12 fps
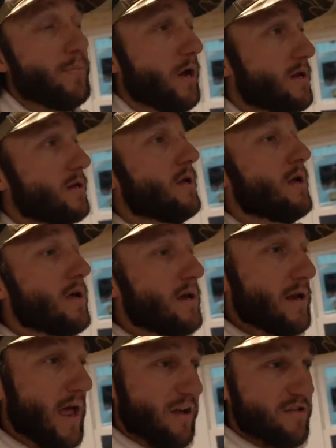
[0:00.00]
But
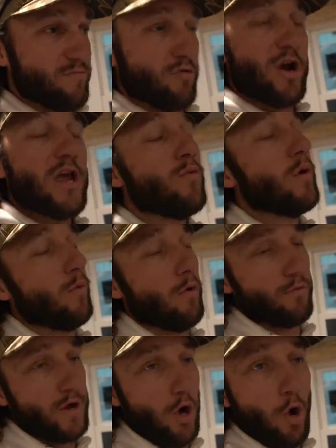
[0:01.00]
next spring, we will
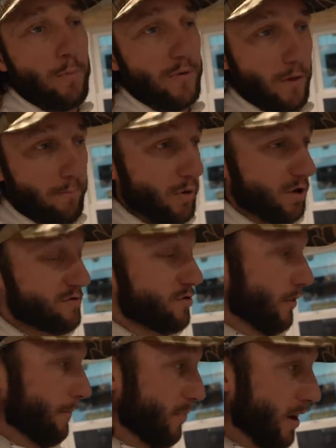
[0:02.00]
reopen the books
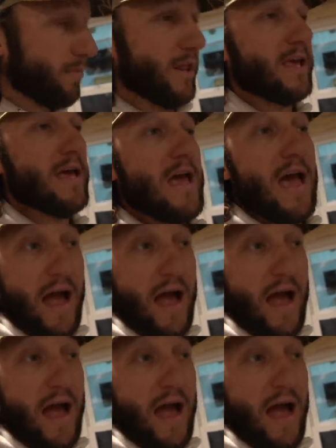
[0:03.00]
to the public